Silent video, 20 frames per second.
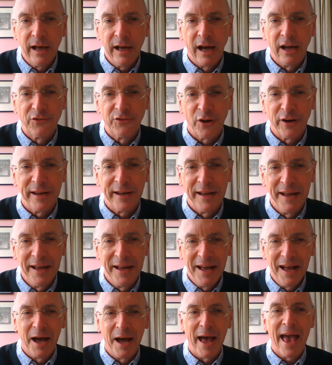
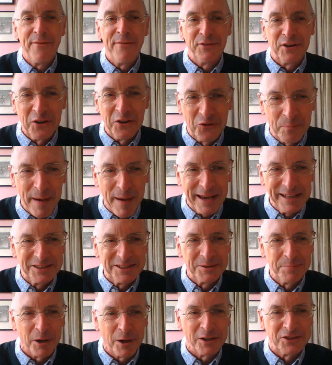
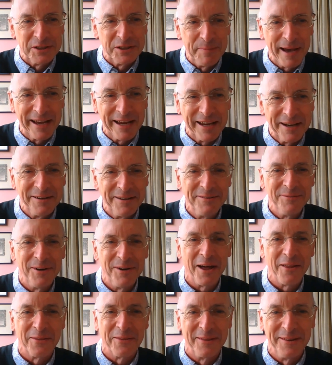policymaking
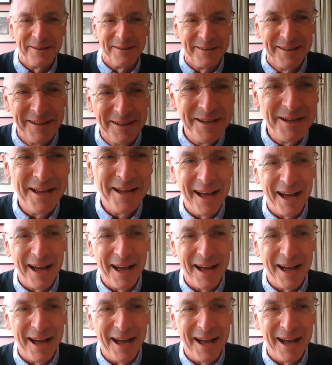rather than